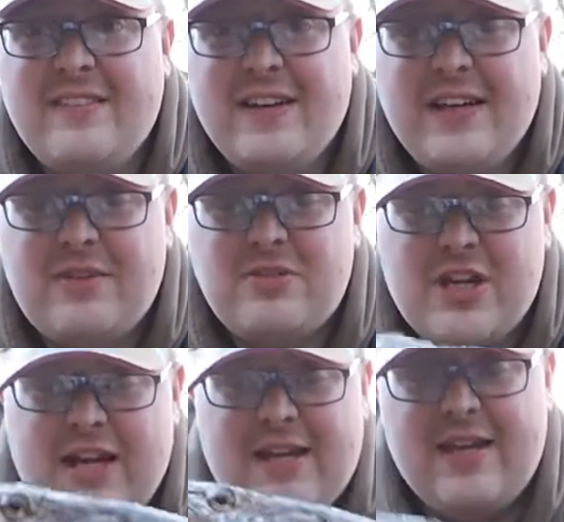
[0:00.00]
lovely little
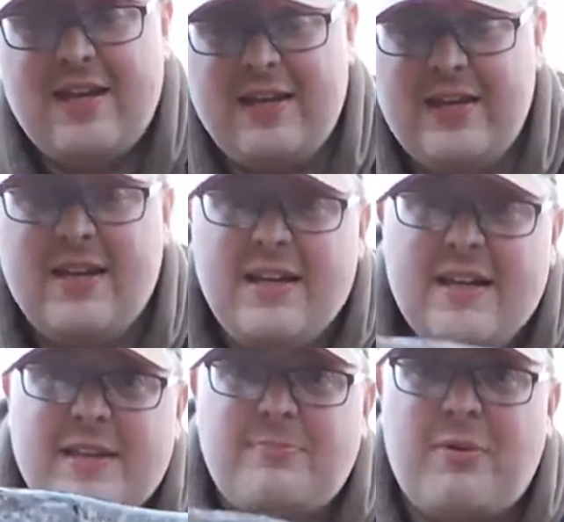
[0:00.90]
jack.
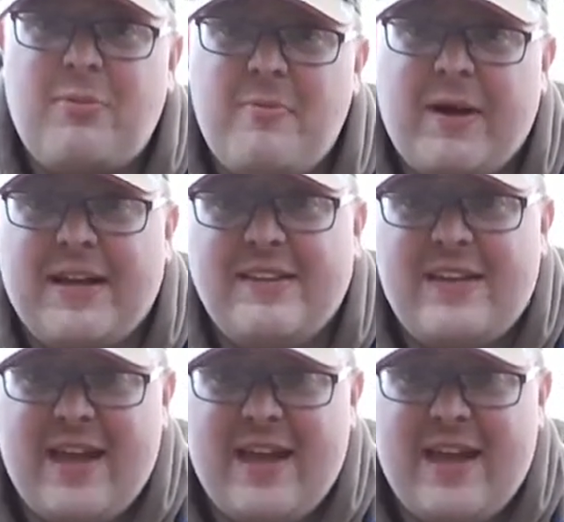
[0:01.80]
Let's pop him back in